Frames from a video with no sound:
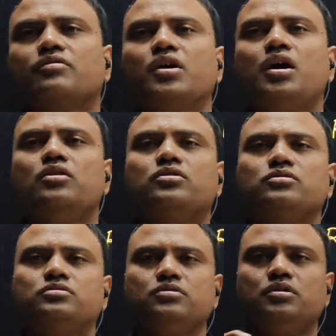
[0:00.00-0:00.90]
we have
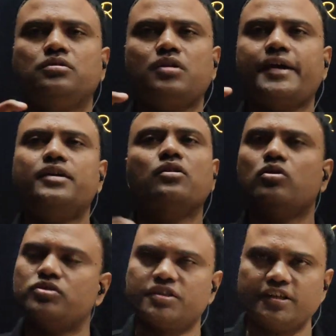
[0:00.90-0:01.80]
to write
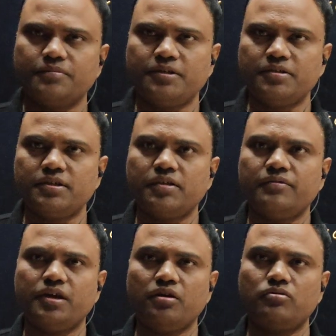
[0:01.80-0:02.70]
conjugate base
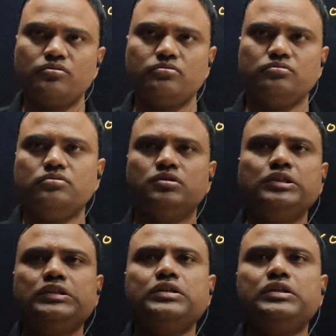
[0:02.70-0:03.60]
and we have to
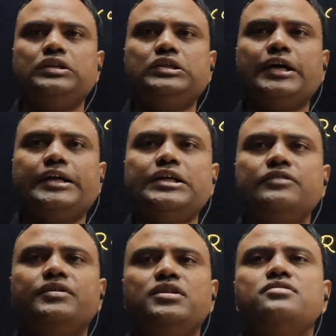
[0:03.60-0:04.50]

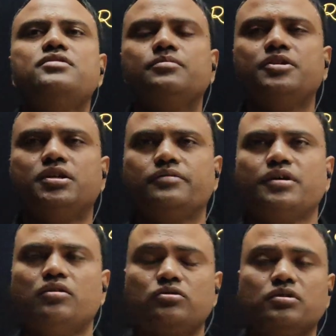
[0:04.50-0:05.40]
identify the stability.
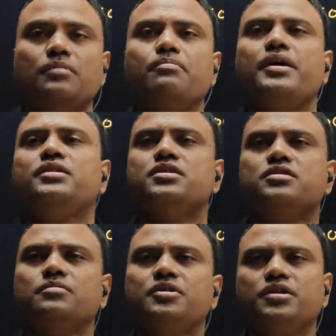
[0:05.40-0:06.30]
We have to compare the
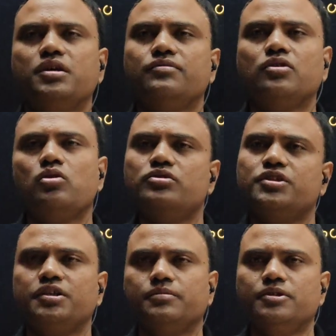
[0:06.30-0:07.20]
stability of the
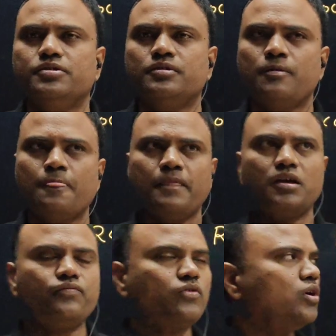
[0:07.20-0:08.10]
conjugate base.
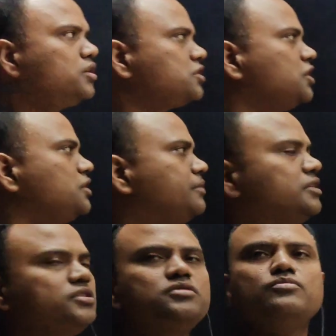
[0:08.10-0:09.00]
If conjugate
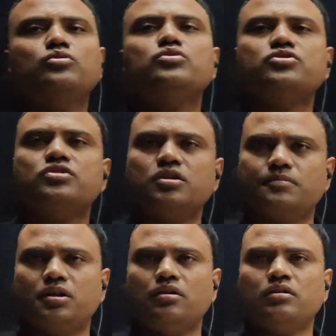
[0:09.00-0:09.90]
base is more
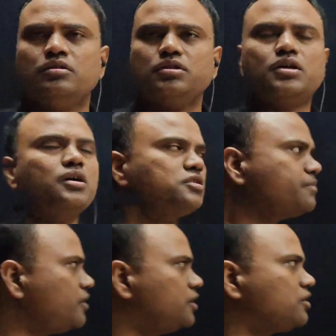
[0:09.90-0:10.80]
stable, the
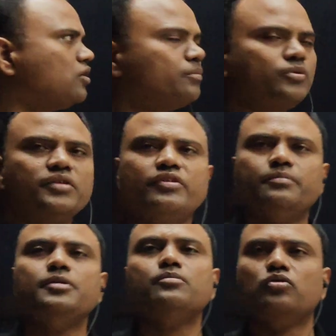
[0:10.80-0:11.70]
corresponding compound
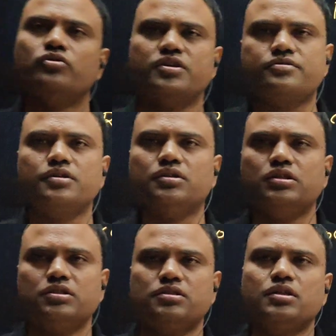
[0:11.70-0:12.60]
will be more
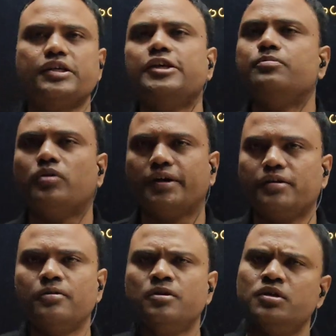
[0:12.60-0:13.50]
acidic. This is the key
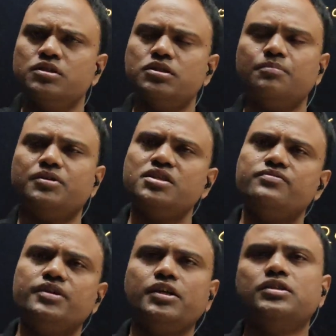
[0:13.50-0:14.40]
point.
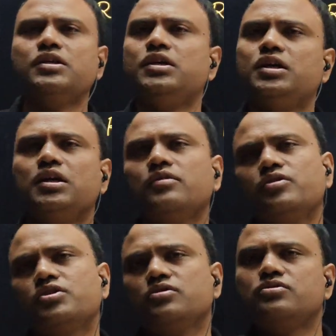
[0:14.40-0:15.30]
Sometimes we get theoretical
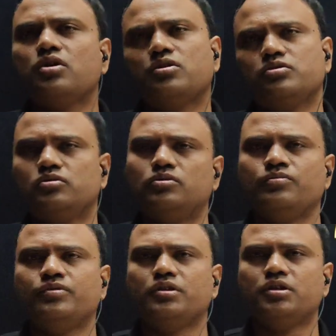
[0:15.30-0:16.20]
questions
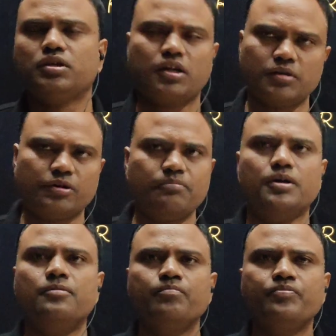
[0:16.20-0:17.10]
also. Clear?
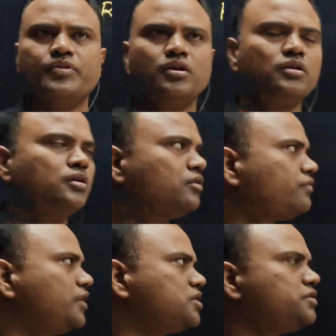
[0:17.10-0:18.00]
Remember,
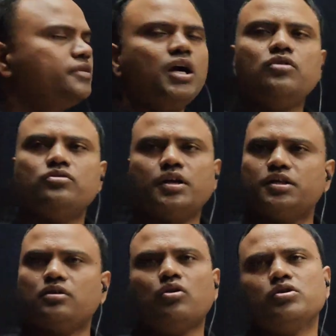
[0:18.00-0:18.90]
first we have to
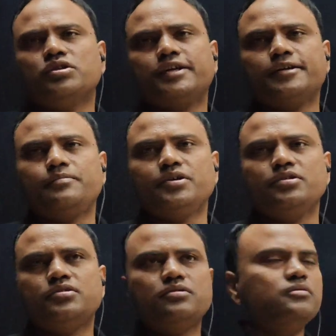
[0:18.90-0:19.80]
write the conjugate
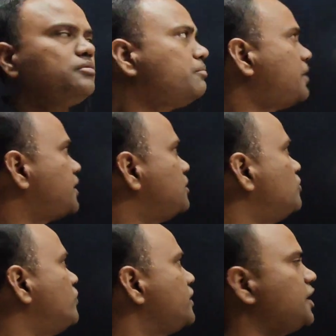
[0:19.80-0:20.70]
base by
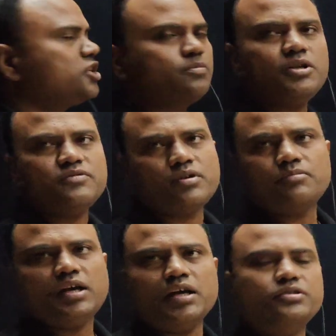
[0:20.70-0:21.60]
removing H plus
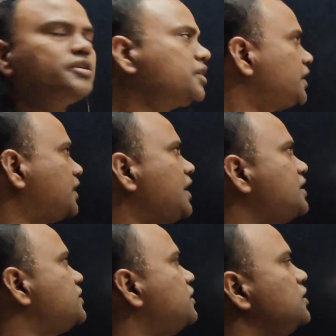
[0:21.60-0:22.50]
from the acid. Take
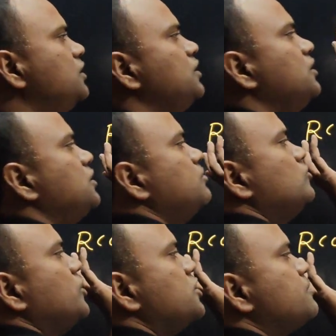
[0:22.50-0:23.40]
acid,
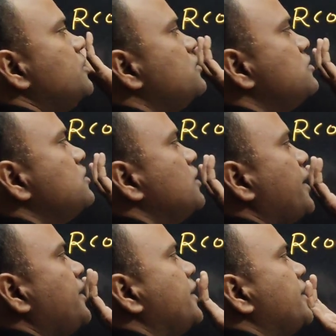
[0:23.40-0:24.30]
remove H plus,
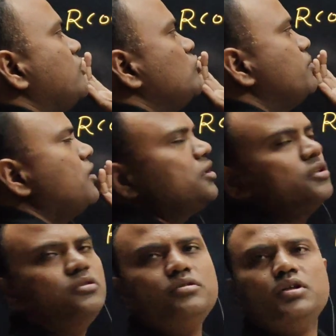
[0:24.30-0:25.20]
write negative
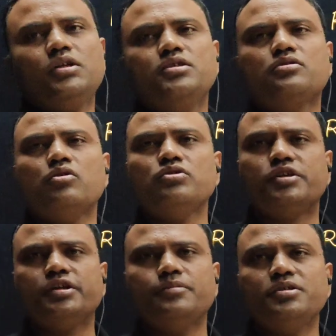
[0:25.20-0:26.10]
part, that is
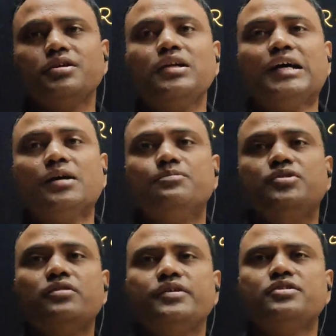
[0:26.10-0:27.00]
conjugate base, and
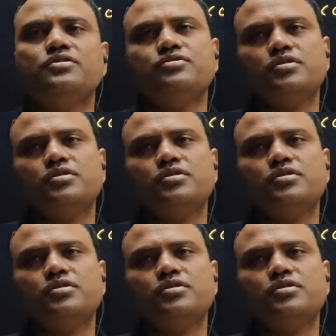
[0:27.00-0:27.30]
observe its